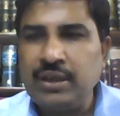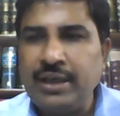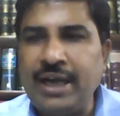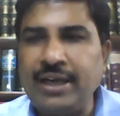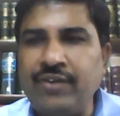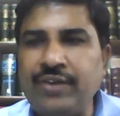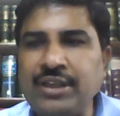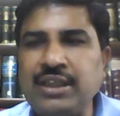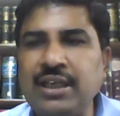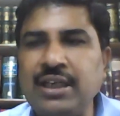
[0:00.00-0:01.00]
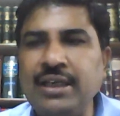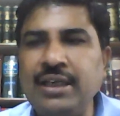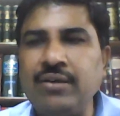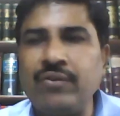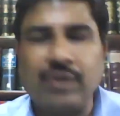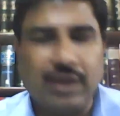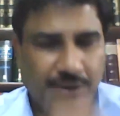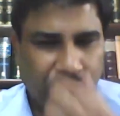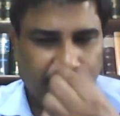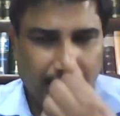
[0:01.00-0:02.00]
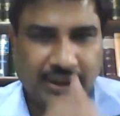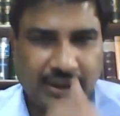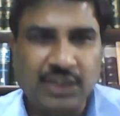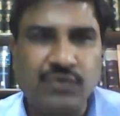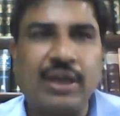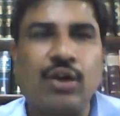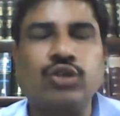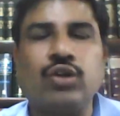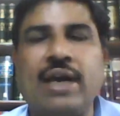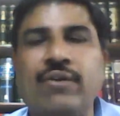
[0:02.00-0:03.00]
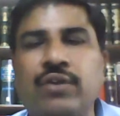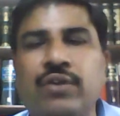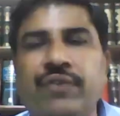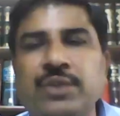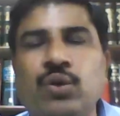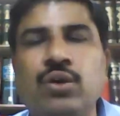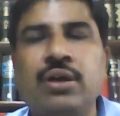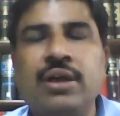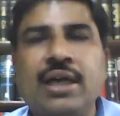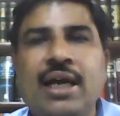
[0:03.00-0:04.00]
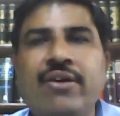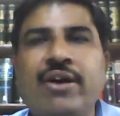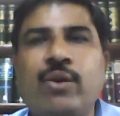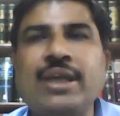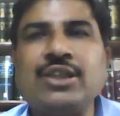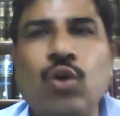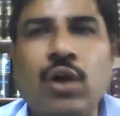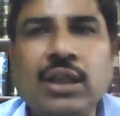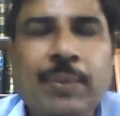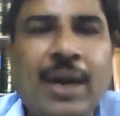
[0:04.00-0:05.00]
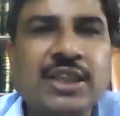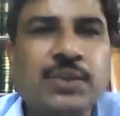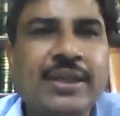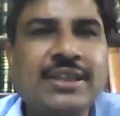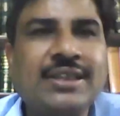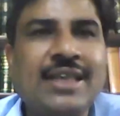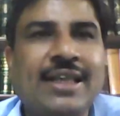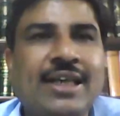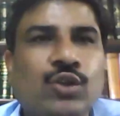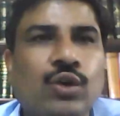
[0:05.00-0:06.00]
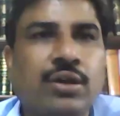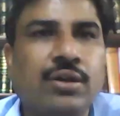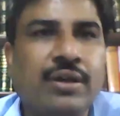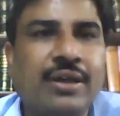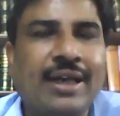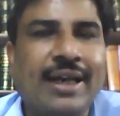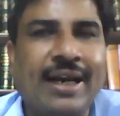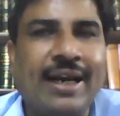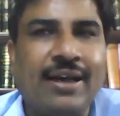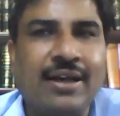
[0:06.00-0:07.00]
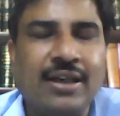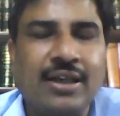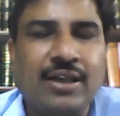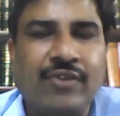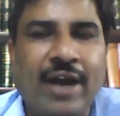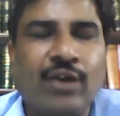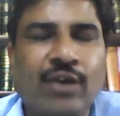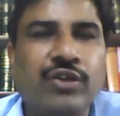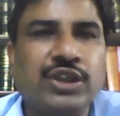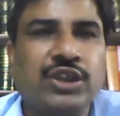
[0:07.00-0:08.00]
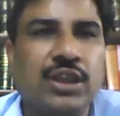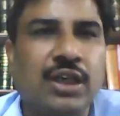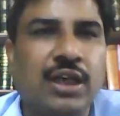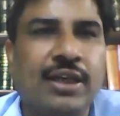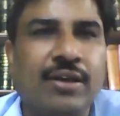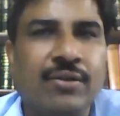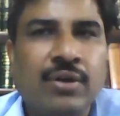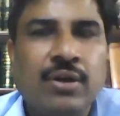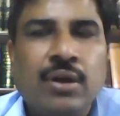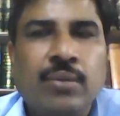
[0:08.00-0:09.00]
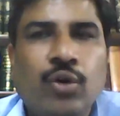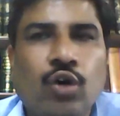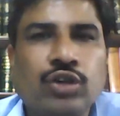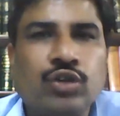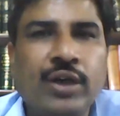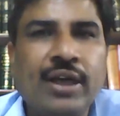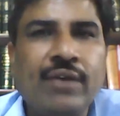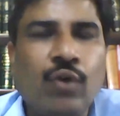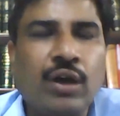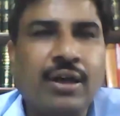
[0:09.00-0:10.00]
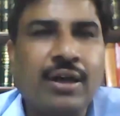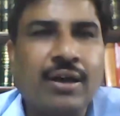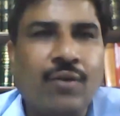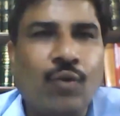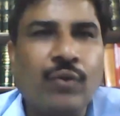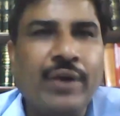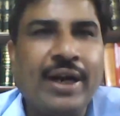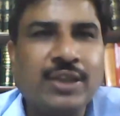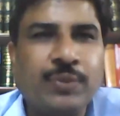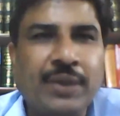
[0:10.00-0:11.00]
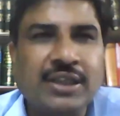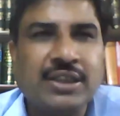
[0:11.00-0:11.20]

And interestingly, uh, we, since we are also live on the Facebook, I request all the participants that they should try to register early, because today what what we had experienced